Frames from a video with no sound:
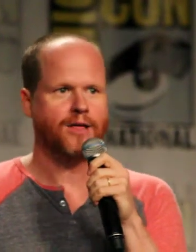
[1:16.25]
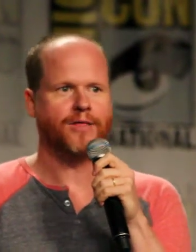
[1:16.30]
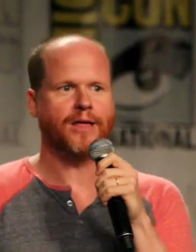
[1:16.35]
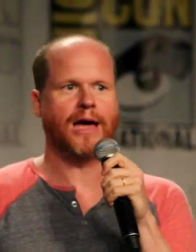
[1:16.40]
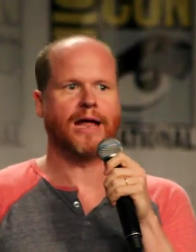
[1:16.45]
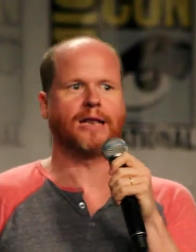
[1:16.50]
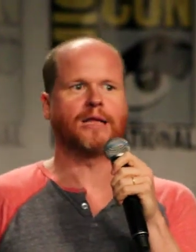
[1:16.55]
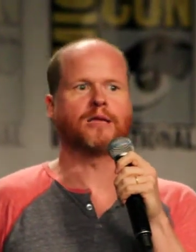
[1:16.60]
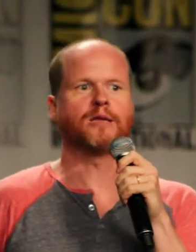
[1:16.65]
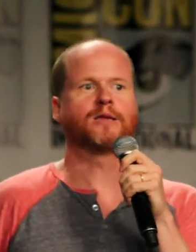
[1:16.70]

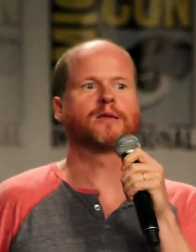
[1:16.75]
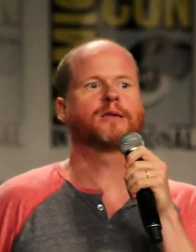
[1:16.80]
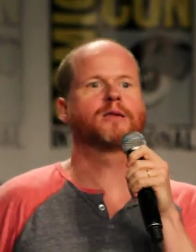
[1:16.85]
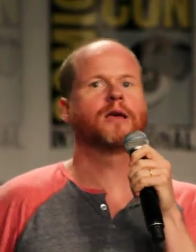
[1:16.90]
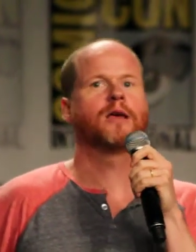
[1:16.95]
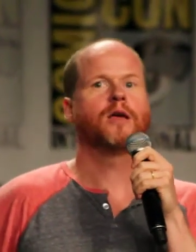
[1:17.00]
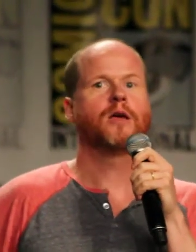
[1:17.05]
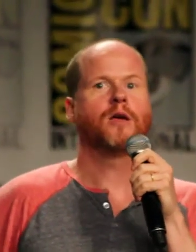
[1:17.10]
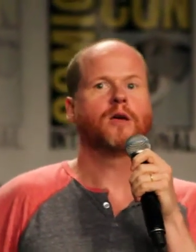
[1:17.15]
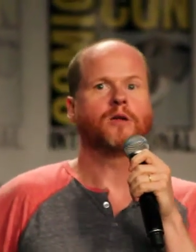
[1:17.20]
That is
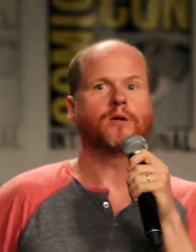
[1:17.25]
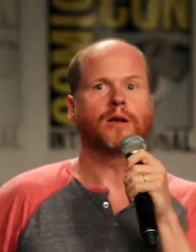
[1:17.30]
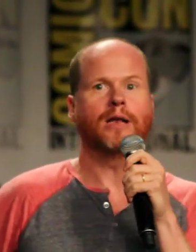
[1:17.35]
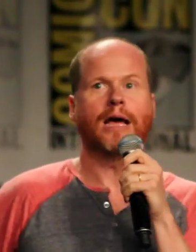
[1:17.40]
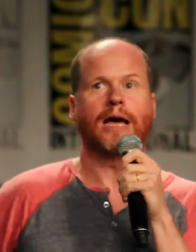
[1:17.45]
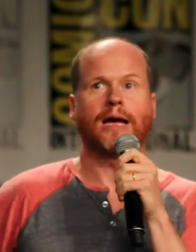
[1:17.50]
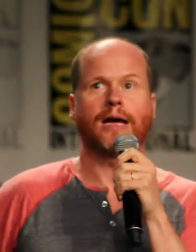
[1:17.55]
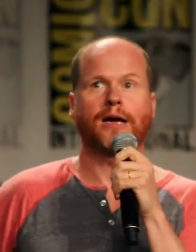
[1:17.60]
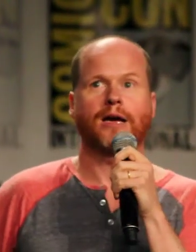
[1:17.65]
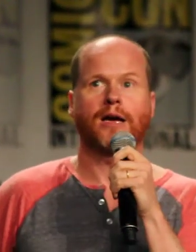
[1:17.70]

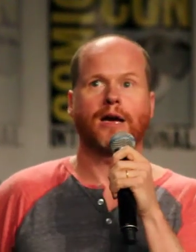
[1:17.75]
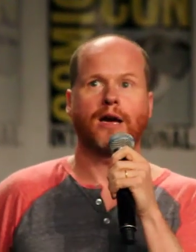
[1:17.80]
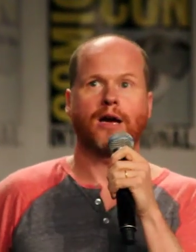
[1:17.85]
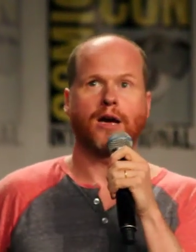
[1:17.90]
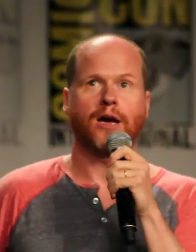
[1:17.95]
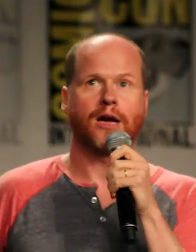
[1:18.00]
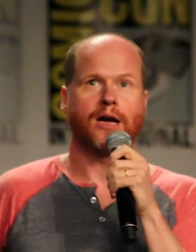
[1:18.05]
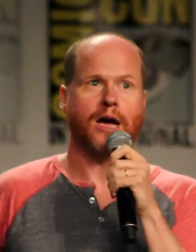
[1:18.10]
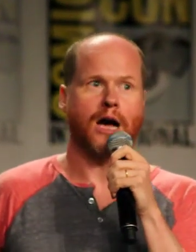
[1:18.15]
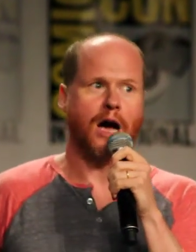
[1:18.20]
like
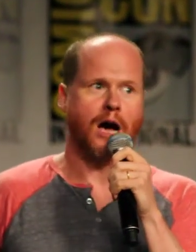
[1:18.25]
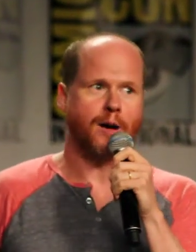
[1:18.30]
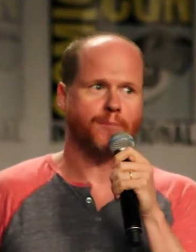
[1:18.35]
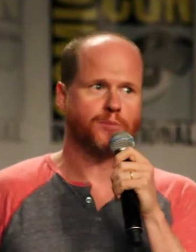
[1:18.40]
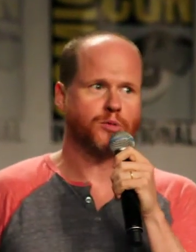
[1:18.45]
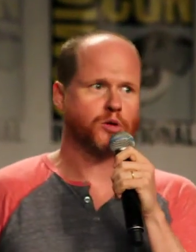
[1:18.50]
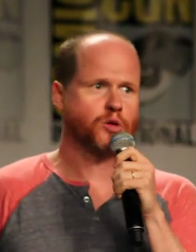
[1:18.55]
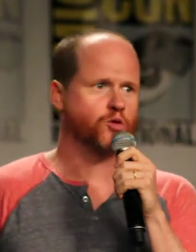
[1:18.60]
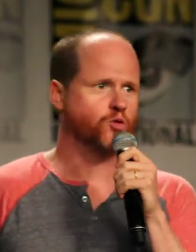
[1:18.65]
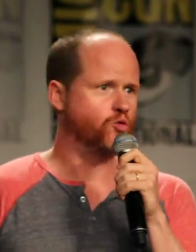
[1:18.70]

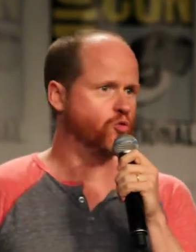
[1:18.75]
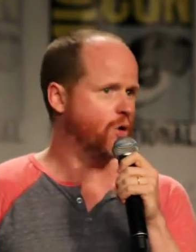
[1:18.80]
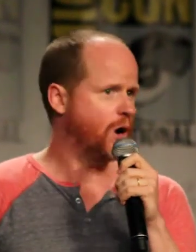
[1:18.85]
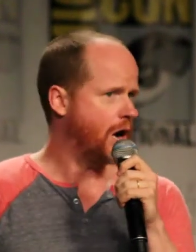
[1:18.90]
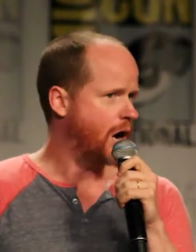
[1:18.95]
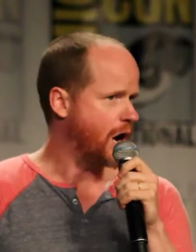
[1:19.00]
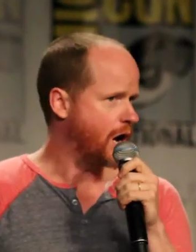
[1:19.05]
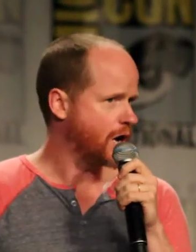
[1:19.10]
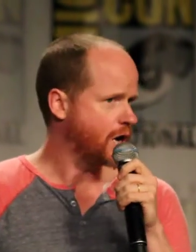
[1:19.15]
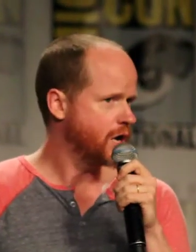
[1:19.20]
Cops Who
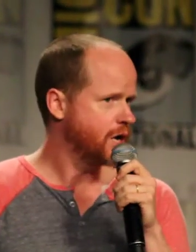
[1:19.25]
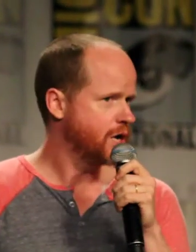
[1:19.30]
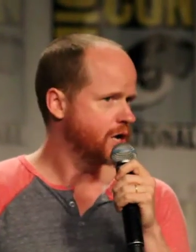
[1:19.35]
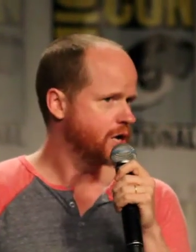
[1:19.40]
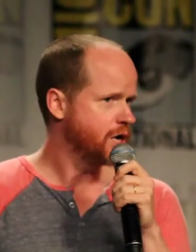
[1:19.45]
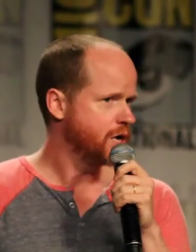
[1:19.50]
Rock.